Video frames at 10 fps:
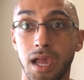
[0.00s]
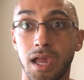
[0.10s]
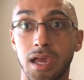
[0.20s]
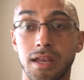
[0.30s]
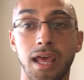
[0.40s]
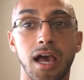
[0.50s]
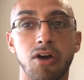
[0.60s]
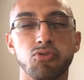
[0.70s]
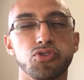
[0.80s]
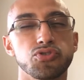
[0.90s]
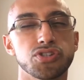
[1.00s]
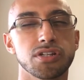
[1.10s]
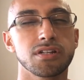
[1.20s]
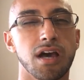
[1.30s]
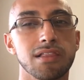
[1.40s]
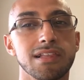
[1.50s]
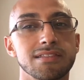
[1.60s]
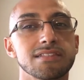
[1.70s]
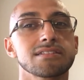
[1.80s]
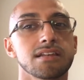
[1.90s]
and how you should not let
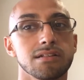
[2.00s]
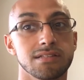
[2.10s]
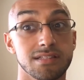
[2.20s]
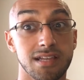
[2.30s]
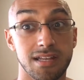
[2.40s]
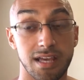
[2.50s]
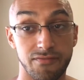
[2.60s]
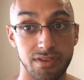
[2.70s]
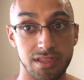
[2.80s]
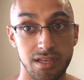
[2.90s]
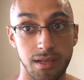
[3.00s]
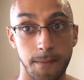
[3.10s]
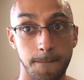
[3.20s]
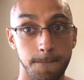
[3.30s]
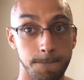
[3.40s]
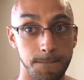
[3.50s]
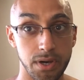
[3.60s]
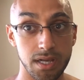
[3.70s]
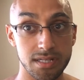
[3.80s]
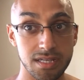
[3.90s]
the scale dictate everything.
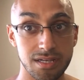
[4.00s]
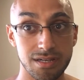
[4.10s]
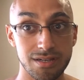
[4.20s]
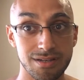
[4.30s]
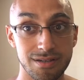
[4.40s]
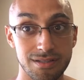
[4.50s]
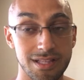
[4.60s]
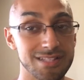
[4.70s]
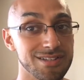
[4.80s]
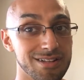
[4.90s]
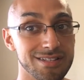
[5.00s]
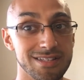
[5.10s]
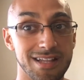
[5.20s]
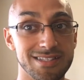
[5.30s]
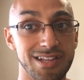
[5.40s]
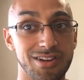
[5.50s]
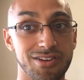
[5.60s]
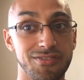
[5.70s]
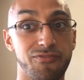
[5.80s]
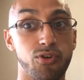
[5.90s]
But that's not to say it's not a
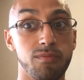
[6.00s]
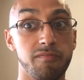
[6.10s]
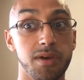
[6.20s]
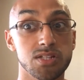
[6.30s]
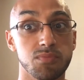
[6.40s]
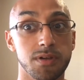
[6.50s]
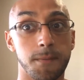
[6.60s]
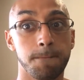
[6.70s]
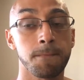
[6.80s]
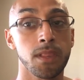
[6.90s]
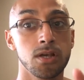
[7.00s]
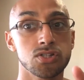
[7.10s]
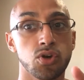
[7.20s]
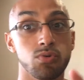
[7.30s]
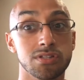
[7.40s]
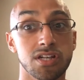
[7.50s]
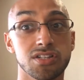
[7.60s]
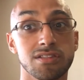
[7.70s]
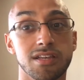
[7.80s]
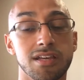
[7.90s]
good form of measurement. So we'll touch
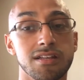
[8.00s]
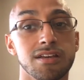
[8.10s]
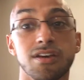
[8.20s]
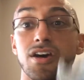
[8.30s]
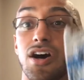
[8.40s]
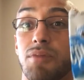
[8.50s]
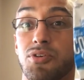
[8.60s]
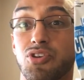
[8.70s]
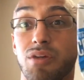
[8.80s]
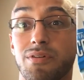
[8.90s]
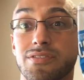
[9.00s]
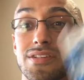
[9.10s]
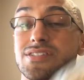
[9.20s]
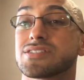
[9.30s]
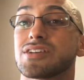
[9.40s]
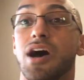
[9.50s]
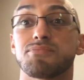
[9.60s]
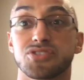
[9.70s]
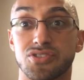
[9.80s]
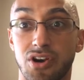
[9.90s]
on that. I'm gonna grab on this,
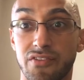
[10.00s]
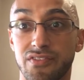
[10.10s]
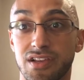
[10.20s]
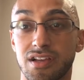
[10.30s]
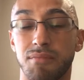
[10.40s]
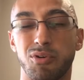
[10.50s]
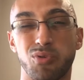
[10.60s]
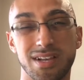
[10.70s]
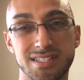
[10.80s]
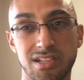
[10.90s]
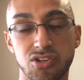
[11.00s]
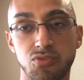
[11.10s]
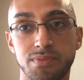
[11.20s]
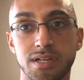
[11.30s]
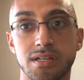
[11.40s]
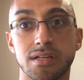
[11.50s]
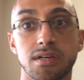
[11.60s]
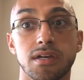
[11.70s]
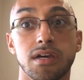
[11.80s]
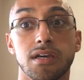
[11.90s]
starving, rest a little bit,
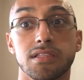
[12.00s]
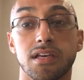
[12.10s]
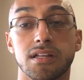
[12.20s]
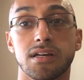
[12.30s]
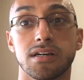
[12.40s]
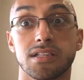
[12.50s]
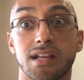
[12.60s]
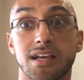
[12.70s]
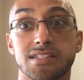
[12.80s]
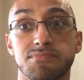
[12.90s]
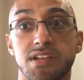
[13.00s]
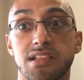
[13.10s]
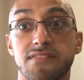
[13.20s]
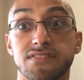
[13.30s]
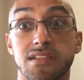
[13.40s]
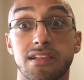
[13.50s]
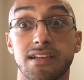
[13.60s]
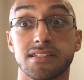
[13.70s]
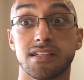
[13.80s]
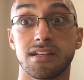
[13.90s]
then I got some deadlifts and
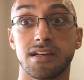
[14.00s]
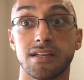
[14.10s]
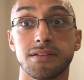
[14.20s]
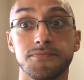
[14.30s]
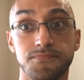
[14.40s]
legs tonight.